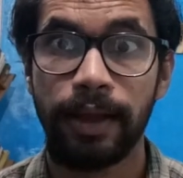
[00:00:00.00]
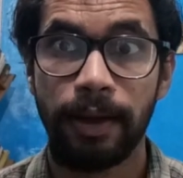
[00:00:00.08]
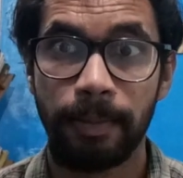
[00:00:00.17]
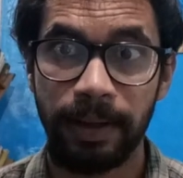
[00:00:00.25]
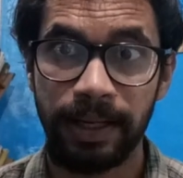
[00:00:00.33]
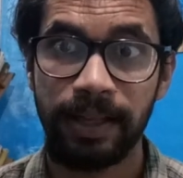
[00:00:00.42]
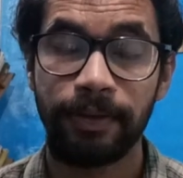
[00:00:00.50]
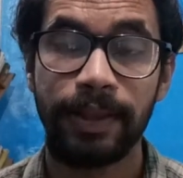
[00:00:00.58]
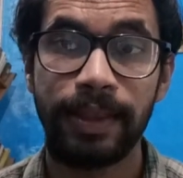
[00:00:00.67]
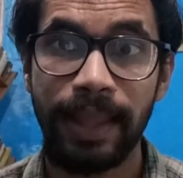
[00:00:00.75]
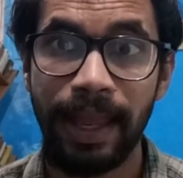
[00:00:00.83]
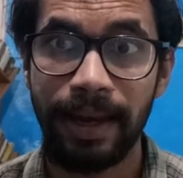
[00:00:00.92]
But
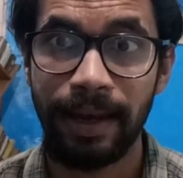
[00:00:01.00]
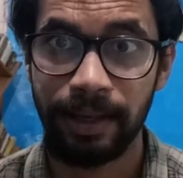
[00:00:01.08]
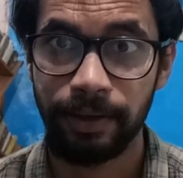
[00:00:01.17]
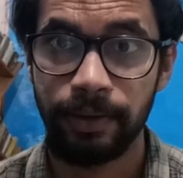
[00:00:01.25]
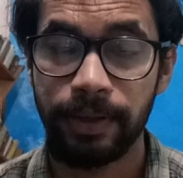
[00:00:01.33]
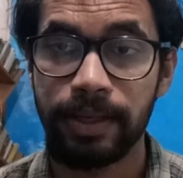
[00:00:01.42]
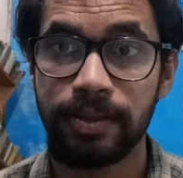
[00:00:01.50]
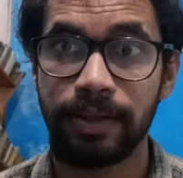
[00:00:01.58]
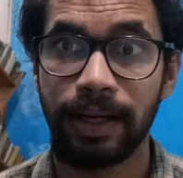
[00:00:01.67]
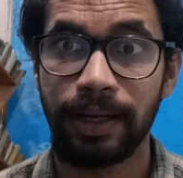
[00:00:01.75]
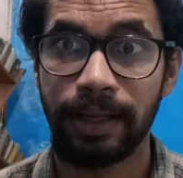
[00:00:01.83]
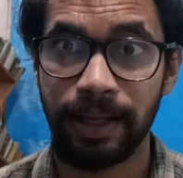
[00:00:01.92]
even then, his
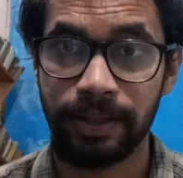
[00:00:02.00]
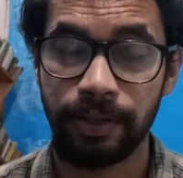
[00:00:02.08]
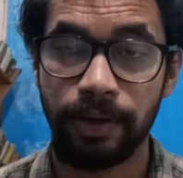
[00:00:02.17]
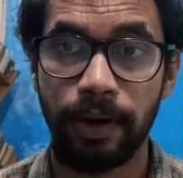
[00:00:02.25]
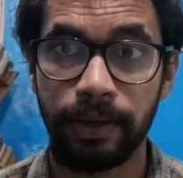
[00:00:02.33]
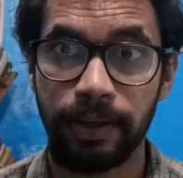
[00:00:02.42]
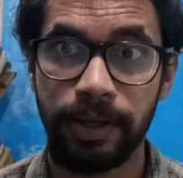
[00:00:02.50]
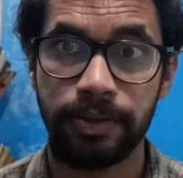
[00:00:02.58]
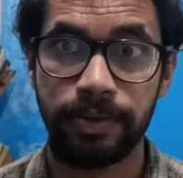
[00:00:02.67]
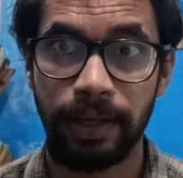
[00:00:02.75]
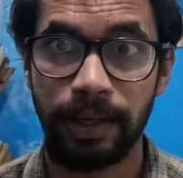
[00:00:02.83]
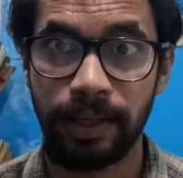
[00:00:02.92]
training as a doctor, his
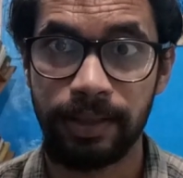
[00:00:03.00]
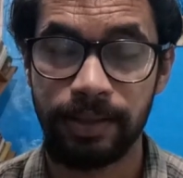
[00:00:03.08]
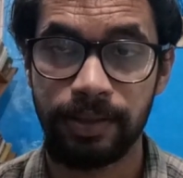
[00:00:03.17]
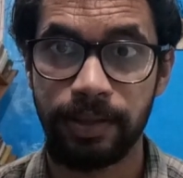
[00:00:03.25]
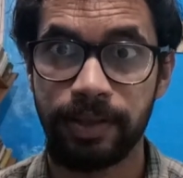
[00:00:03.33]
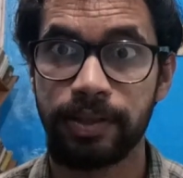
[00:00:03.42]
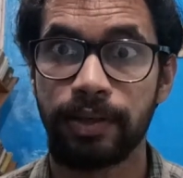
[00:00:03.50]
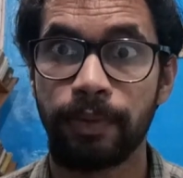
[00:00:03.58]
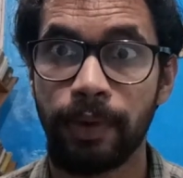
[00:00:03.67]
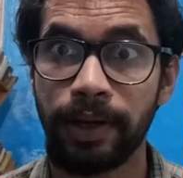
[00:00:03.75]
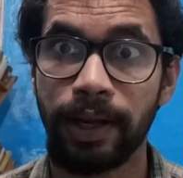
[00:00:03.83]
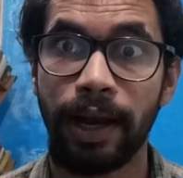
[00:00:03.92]
training as a surgeon
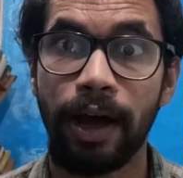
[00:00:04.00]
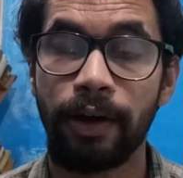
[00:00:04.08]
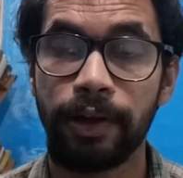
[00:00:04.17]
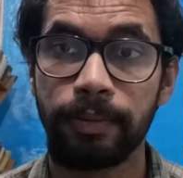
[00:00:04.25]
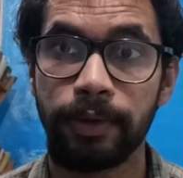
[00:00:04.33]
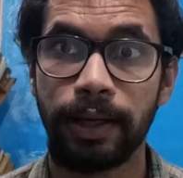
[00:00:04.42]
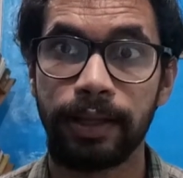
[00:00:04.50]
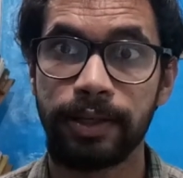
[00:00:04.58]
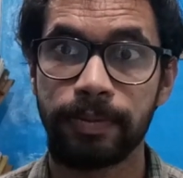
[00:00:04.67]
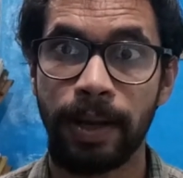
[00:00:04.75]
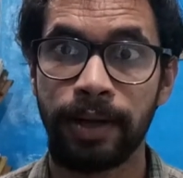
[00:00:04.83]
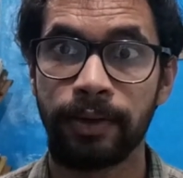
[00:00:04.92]
won't allow him to let
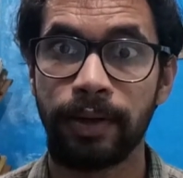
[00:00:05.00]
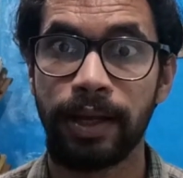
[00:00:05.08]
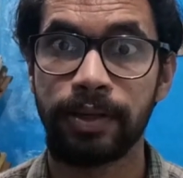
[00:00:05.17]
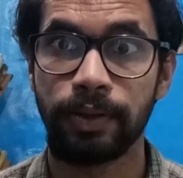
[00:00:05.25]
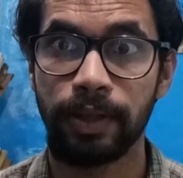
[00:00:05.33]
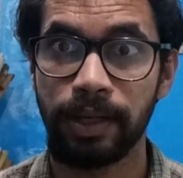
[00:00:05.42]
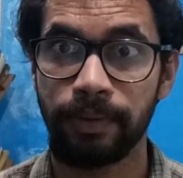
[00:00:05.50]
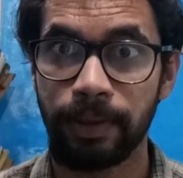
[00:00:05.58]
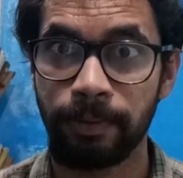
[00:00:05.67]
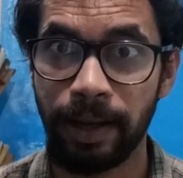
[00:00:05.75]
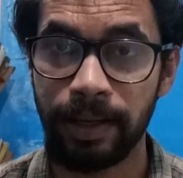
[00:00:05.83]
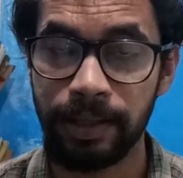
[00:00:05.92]
this man to die. So even
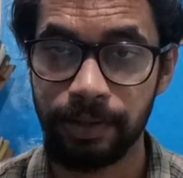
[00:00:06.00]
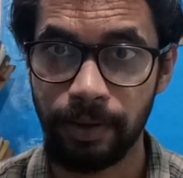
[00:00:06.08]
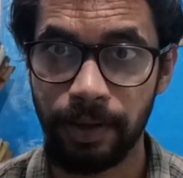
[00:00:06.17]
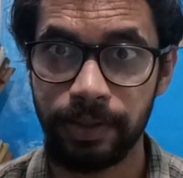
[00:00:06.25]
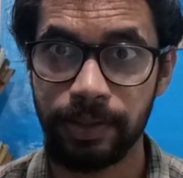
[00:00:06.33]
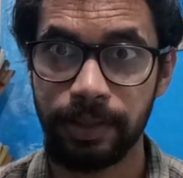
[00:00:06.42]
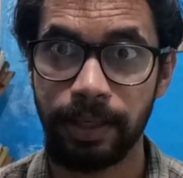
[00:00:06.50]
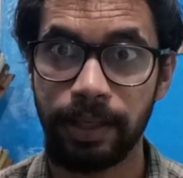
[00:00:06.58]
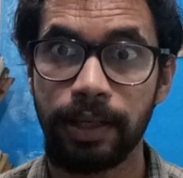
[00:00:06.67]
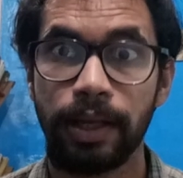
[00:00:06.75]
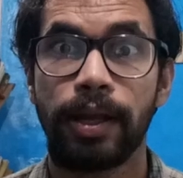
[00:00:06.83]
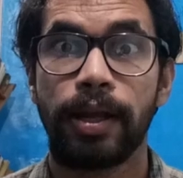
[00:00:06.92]
while he's consciously
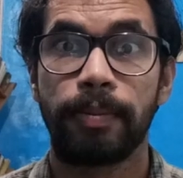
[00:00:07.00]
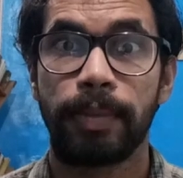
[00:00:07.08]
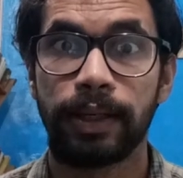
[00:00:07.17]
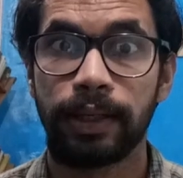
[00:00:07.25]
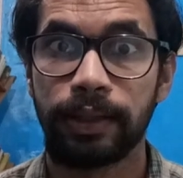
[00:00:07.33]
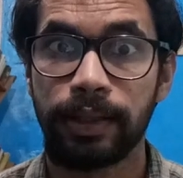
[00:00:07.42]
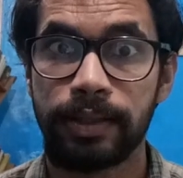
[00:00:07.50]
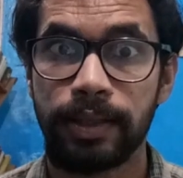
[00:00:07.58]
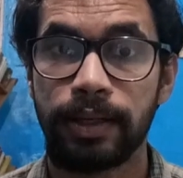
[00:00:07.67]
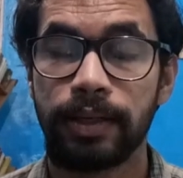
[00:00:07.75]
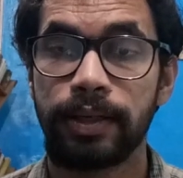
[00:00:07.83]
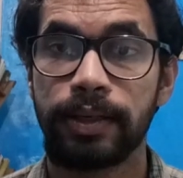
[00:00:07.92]
making this
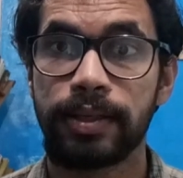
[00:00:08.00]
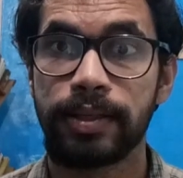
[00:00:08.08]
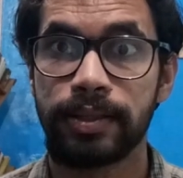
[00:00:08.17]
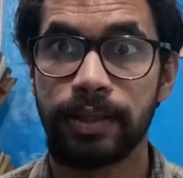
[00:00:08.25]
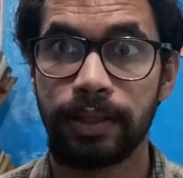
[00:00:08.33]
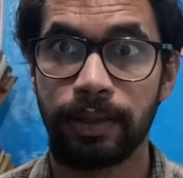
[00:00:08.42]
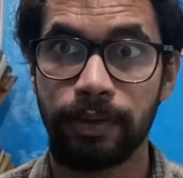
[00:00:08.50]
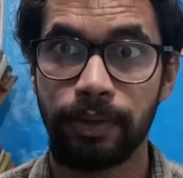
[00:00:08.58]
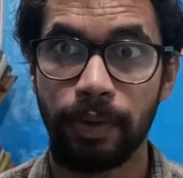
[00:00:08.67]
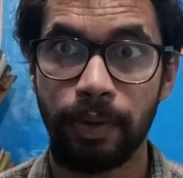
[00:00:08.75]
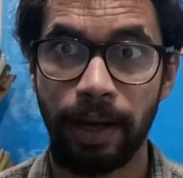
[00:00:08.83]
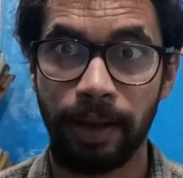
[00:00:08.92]
decision
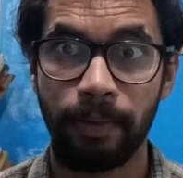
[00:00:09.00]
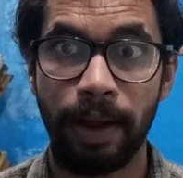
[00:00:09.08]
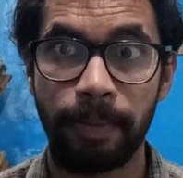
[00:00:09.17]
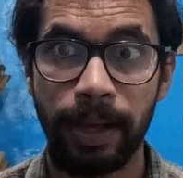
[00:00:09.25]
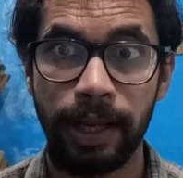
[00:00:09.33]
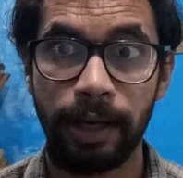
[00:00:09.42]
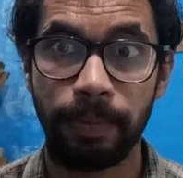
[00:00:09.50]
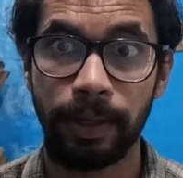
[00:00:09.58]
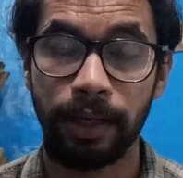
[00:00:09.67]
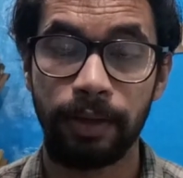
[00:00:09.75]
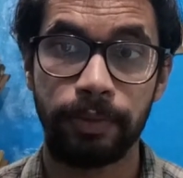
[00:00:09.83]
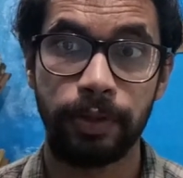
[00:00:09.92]
to, why am I helping
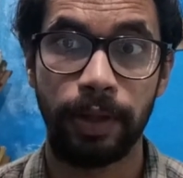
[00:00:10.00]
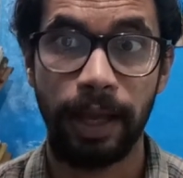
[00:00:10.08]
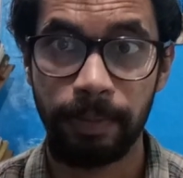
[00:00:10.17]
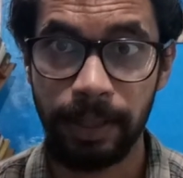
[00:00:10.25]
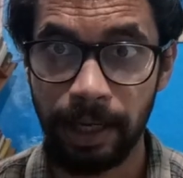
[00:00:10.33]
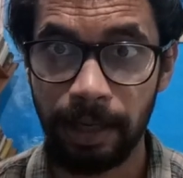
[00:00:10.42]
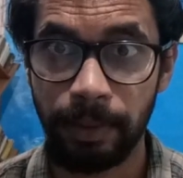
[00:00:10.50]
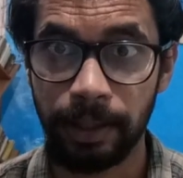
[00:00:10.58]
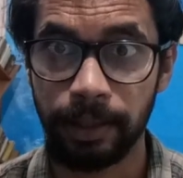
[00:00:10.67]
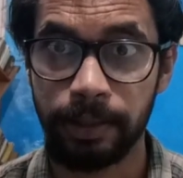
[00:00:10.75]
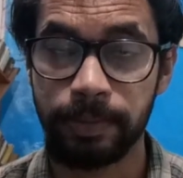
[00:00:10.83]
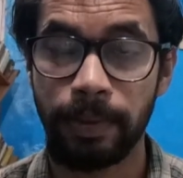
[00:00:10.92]
him? Should I be helping
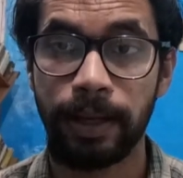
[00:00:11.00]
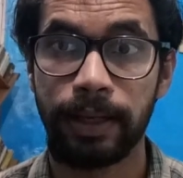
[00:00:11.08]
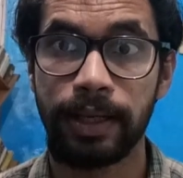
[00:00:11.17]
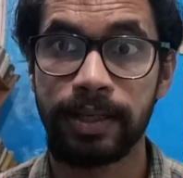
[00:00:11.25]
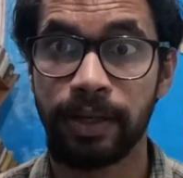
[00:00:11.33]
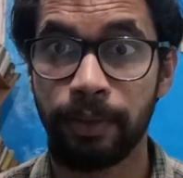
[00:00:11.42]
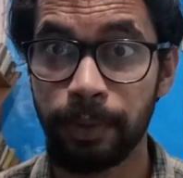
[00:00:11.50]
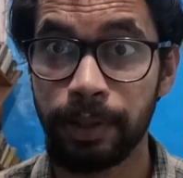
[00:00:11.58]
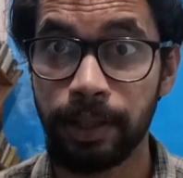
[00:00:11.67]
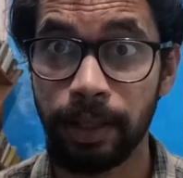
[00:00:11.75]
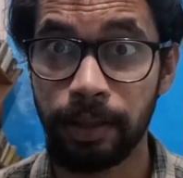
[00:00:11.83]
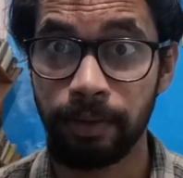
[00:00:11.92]
this man? Is it
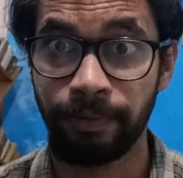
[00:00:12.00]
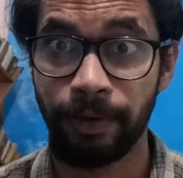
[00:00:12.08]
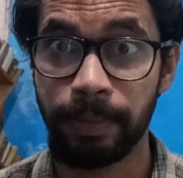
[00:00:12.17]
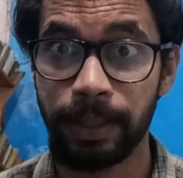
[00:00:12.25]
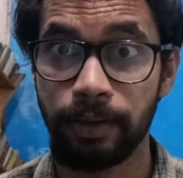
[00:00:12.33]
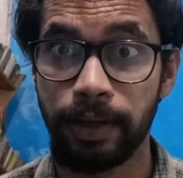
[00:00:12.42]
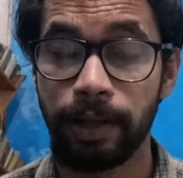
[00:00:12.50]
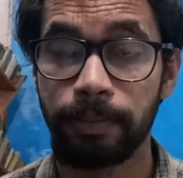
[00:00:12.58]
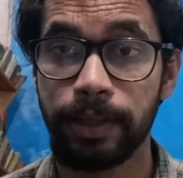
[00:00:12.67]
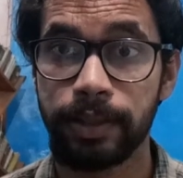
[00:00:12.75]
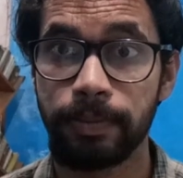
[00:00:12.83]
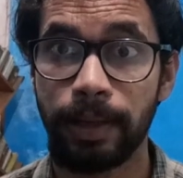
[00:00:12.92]
worth it for me to help
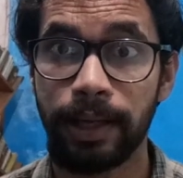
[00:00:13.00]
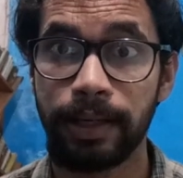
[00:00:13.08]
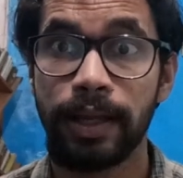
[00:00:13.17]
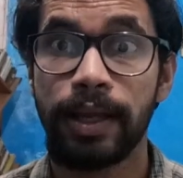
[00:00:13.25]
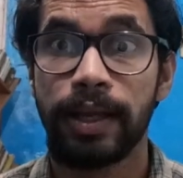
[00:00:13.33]
this man?